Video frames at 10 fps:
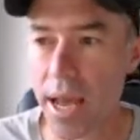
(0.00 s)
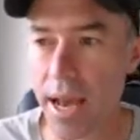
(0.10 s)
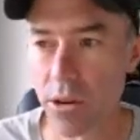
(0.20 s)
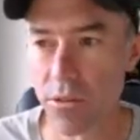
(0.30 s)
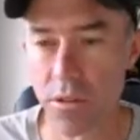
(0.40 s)

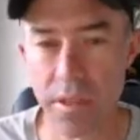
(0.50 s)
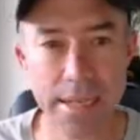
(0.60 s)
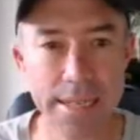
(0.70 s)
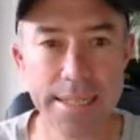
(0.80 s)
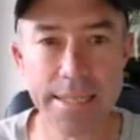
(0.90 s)
and I've got the
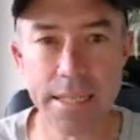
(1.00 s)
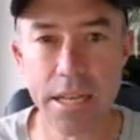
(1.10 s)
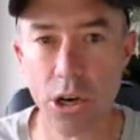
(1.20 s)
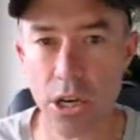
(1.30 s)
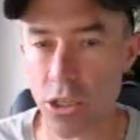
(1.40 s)
lists that
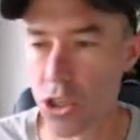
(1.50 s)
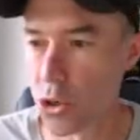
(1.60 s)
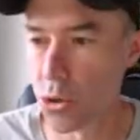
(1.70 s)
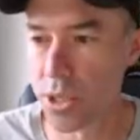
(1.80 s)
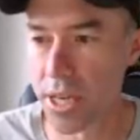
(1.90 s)
I can
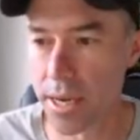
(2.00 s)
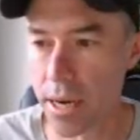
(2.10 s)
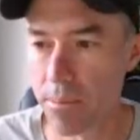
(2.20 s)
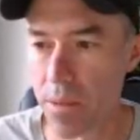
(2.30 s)
choose here.